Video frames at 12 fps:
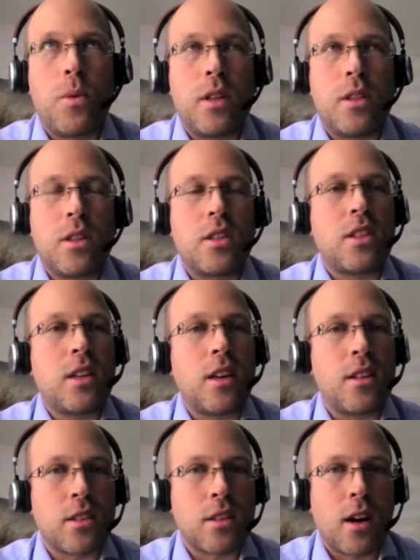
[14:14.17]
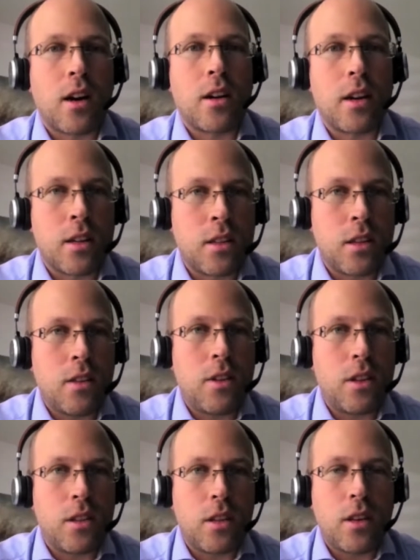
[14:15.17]
with CSR
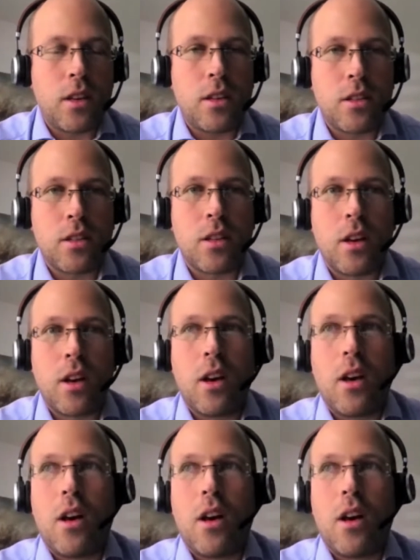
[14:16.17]
activities,